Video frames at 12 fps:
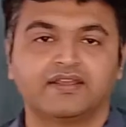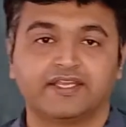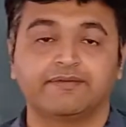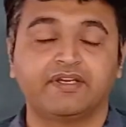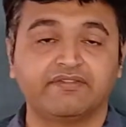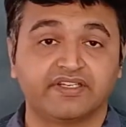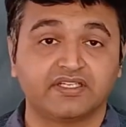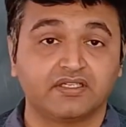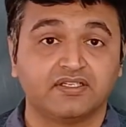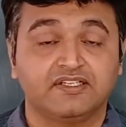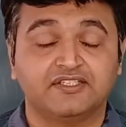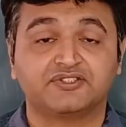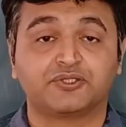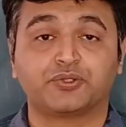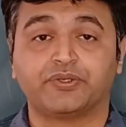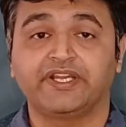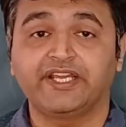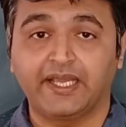Hey everyone, so
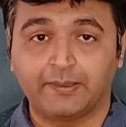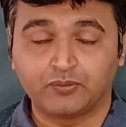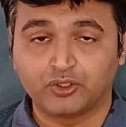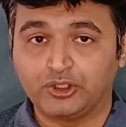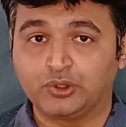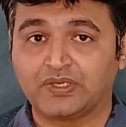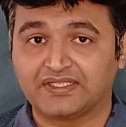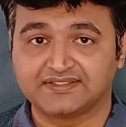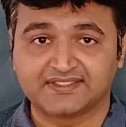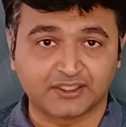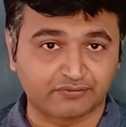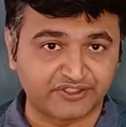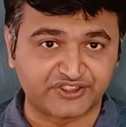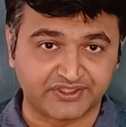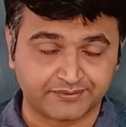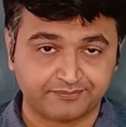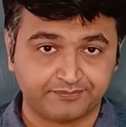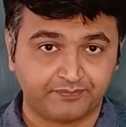today I'm going to answer a
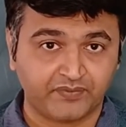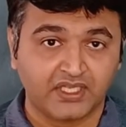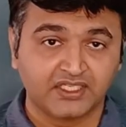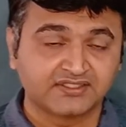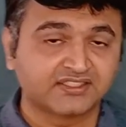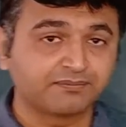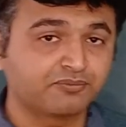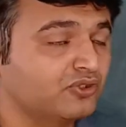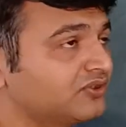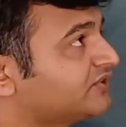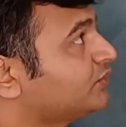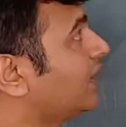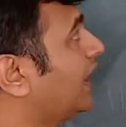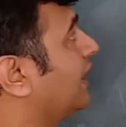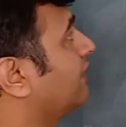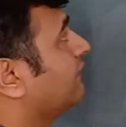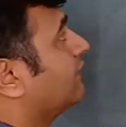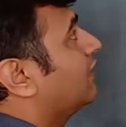question. Suppose you
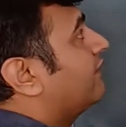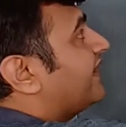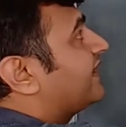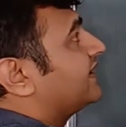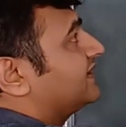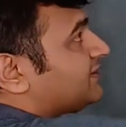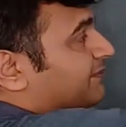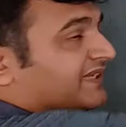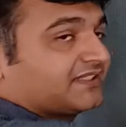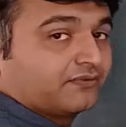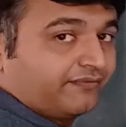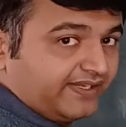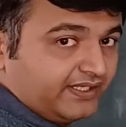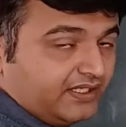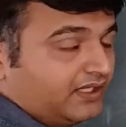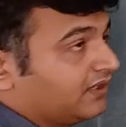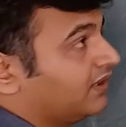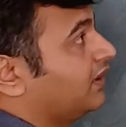have a vector space
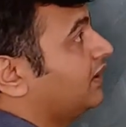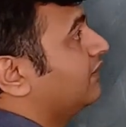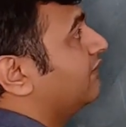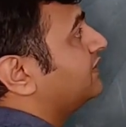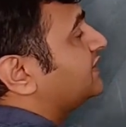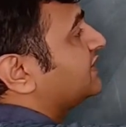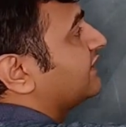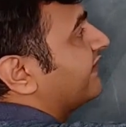V, which is